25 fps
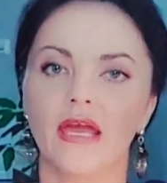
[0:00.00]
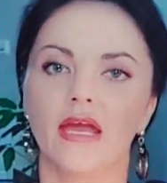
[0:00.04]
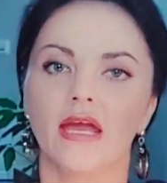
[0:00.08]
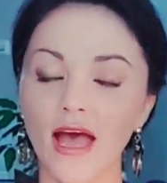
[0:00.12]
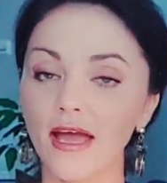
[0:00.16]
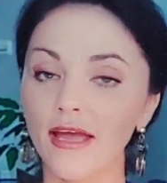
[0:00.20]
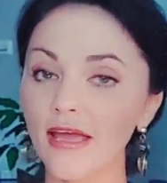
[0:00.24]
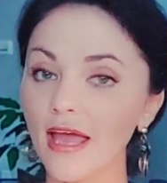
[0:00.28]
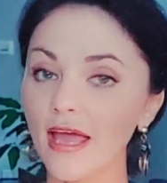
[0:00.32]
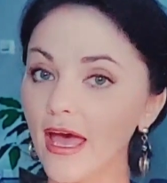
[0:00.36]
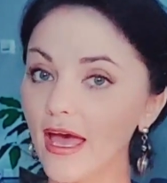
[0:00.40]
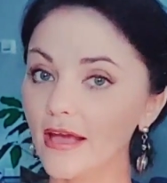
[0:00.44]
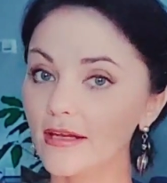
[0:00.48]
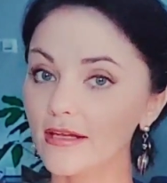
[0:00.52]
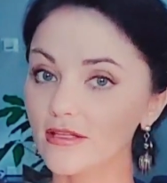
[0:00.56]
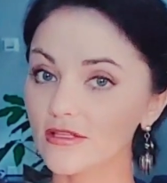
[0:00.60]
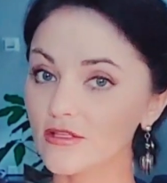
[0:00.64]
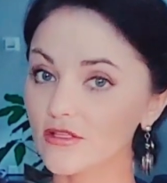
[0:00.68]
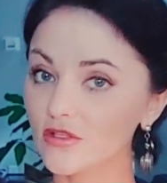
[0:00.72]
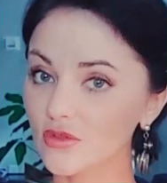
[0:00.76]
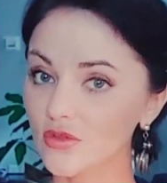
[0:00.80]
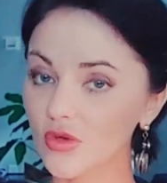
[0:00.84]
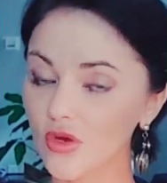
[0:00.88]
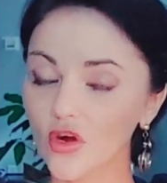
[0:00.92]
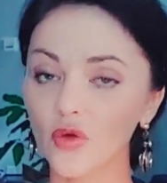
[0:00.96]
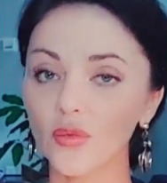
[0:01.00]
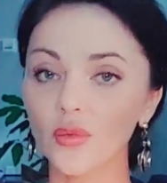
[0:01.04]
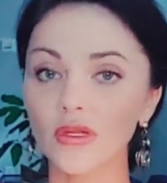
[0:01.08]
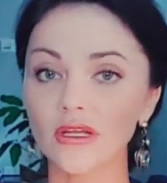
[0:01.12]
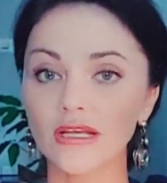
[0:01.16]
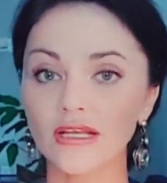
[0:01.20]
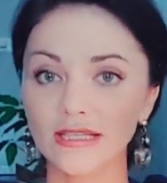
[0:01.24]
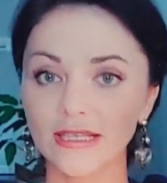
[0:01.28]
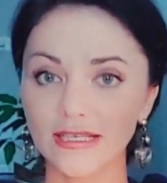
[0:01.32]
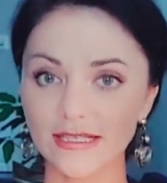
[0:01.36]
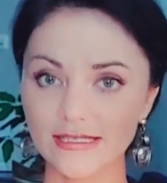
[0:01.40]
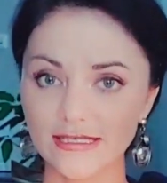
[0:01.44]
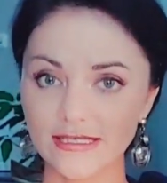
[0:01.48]
I had two herbal
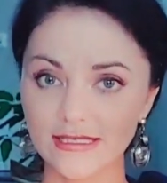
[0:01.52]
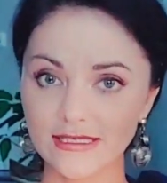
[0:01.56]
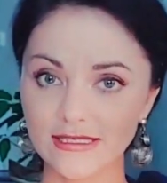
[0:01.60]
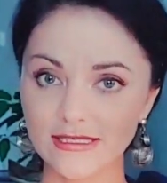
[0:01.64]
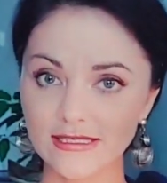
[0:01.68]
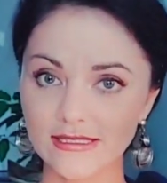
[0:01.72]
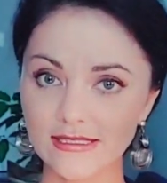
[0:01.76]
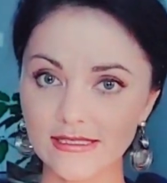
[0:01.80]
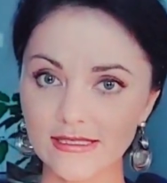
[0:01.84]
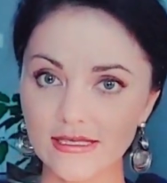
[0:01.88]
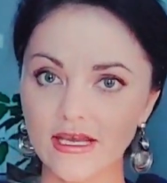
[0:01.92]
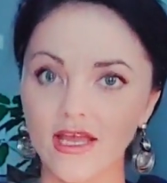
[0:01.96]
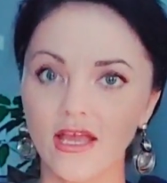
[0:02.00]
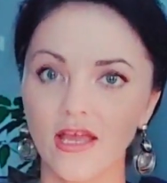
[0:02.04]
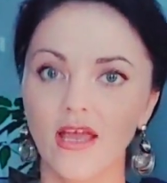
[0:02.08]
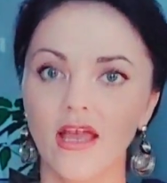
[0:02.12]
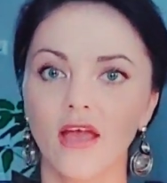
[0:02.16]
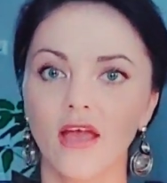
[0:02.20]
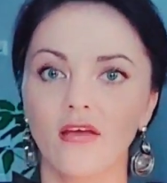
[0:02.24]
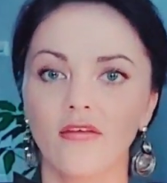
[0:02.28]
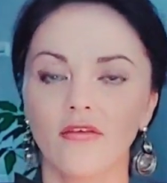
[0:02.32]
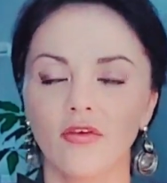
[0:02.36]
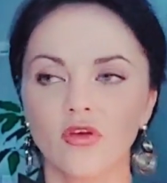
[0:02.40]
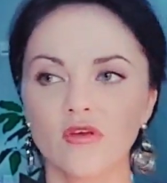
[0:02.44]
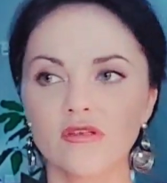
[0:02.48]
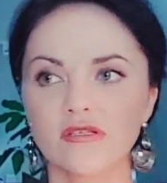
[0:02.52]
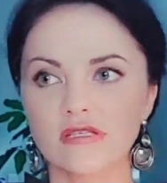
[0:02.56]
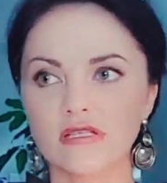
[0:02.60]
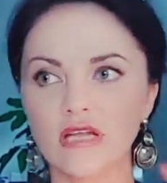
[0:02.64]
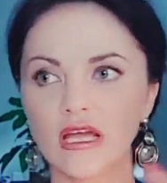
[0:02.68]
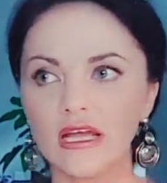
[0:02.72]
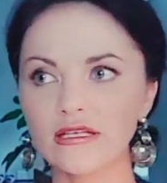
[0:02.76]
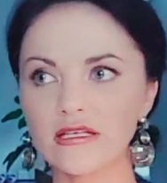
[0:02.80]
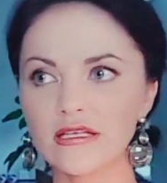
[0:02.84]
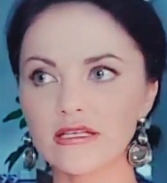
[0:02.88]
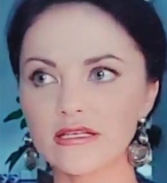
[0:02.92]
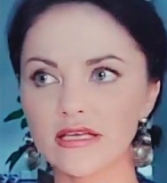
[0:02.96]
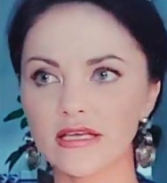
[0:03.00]
cleansings, first
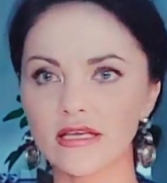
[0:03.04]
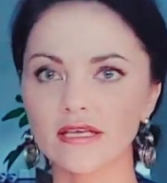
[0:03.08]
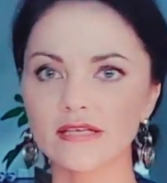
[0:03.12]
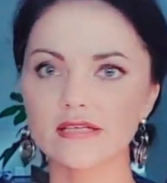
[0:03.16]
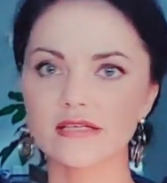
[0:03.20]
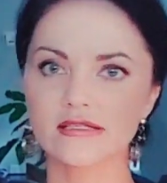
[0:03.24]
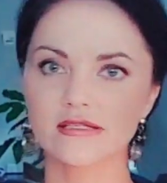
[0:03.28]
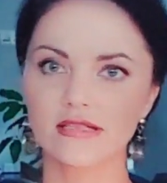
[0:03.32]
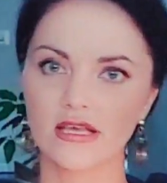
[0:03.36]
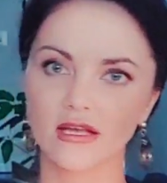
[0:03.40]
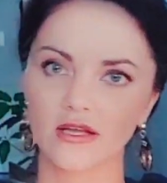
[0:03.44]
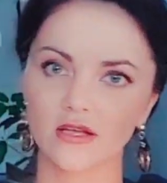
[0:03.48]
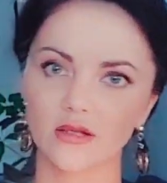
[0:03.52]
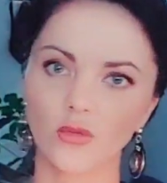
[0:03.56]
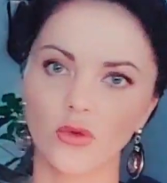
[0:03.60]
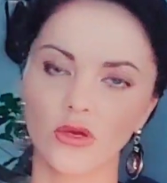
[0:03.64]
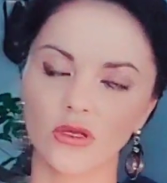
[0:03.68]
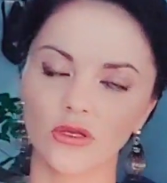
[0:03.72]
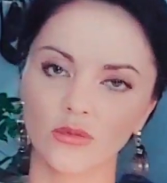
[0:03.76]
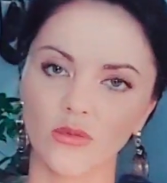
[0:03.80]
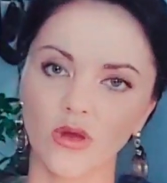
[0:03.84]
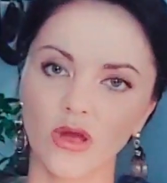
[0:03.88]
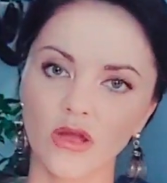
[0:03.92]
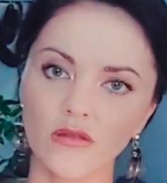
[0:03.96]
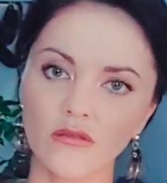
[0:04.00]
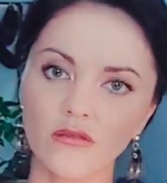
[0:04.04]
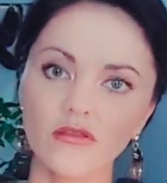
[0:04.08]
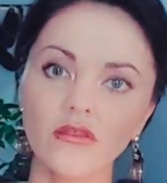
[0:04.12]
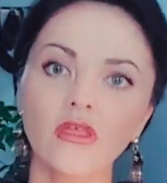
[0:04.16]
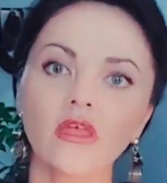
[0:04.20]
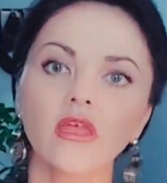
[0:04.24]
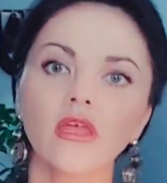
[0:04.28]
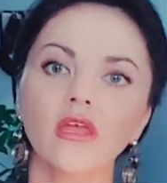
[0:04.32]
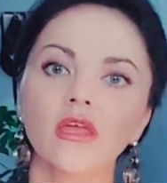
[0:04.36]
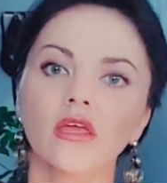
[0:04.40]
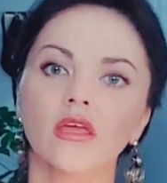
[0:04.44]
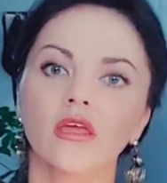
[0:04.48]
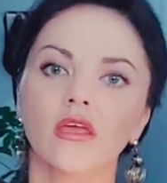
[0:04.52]
ninety days, second one month,
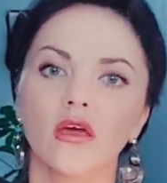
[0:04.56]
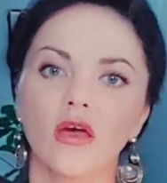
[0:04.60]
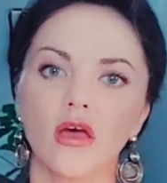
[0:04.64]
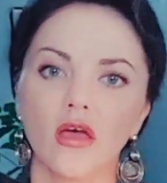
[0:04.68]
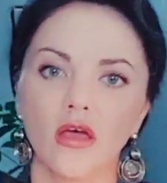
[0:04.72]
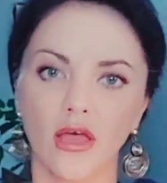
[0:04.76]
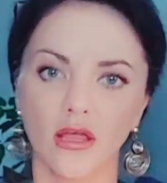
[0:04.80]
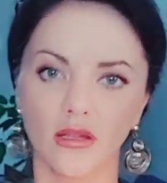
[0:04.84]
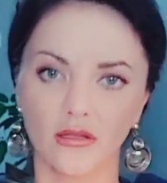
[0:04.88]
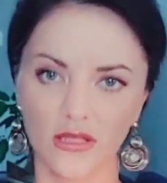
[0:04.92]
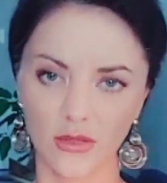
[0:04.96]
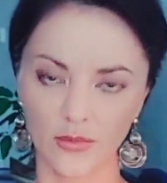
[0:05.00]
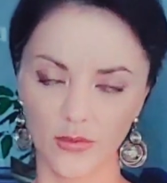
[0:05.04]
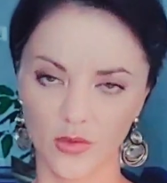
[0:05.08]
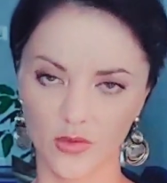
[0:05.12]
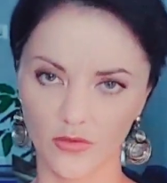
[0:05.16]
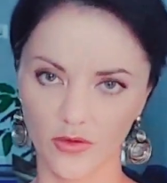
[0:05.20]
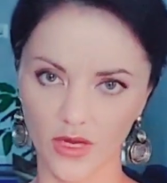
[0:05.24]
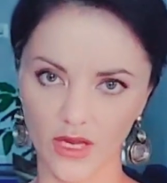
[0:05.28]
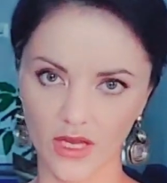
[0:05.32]
Alchemy of